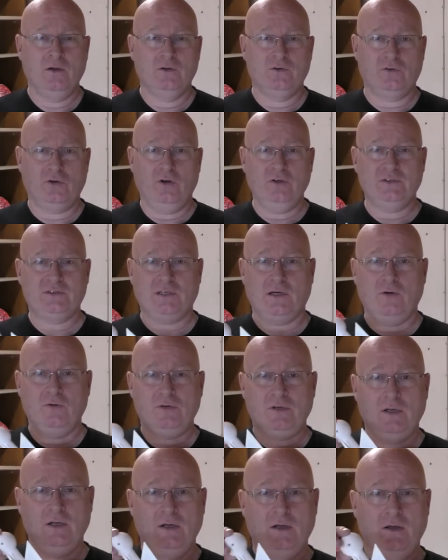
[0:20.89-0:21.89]
Turns
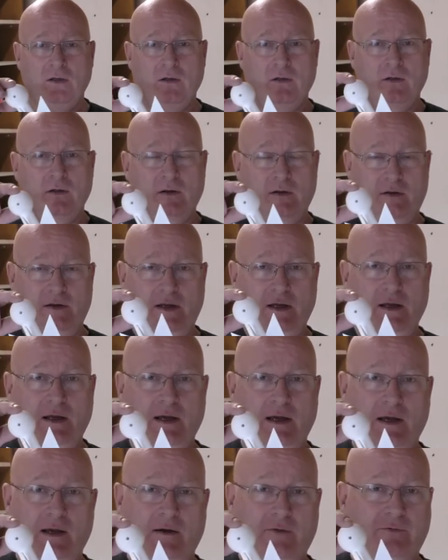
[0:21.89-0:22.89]
out, they
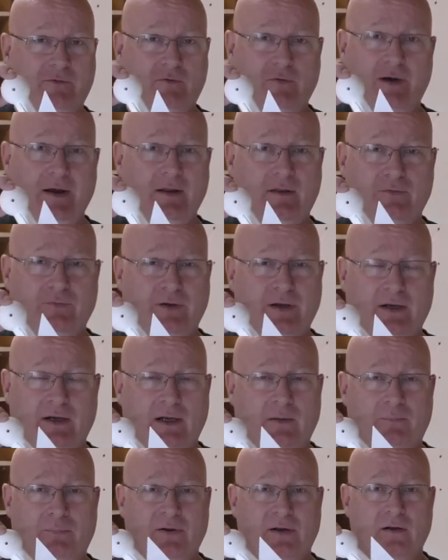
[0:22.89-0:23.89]
have great
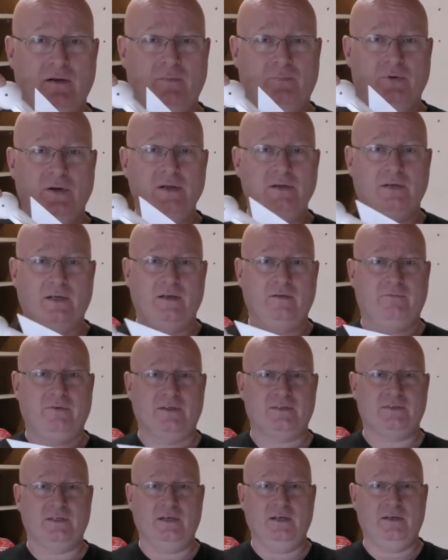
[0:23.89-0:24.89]
3D printing
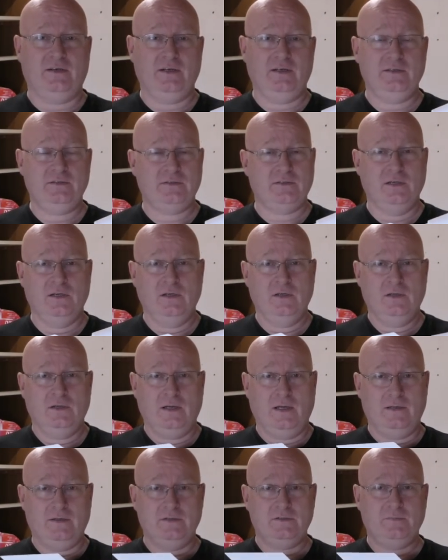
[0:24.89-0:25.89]
facilities,
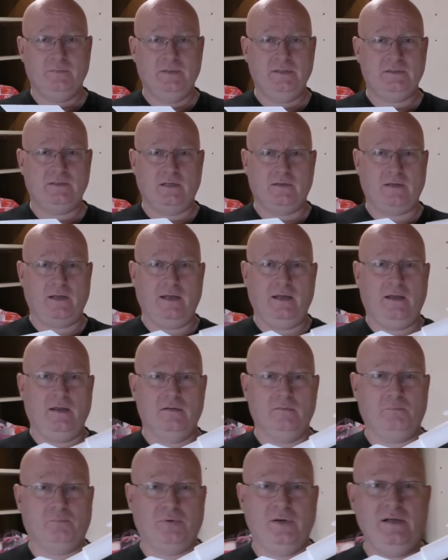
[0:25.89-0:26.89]
and this means that they
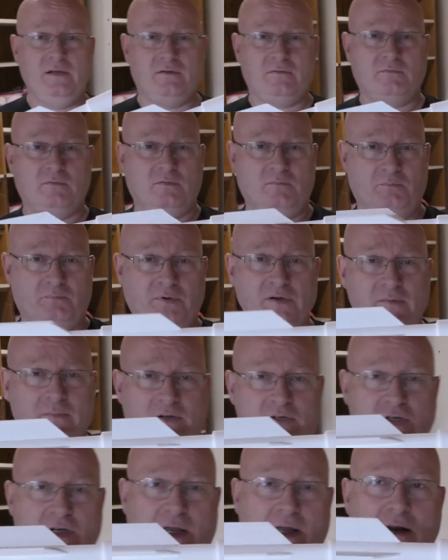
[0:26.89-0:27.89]
can print pretty
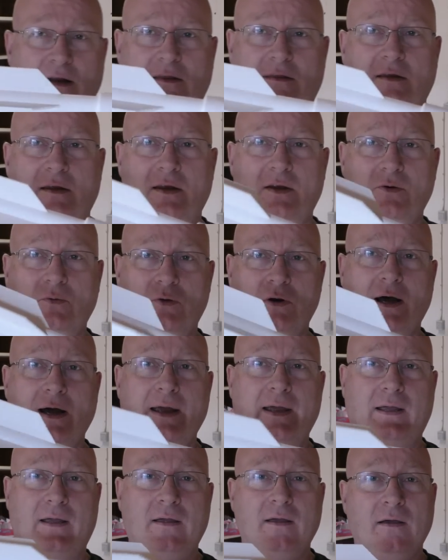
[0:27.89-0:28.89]
much anything you
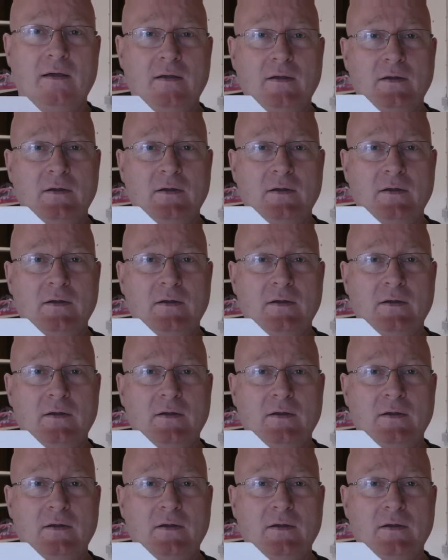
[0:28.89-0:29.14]
like.